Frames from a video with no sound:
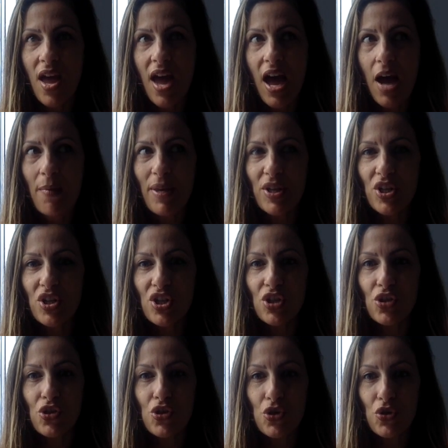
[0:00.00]
how much this
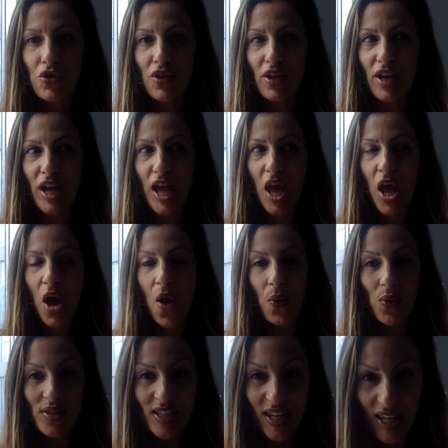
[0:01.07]
student
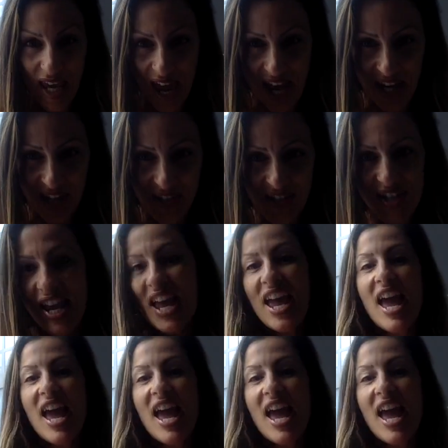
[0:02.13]
was engaged.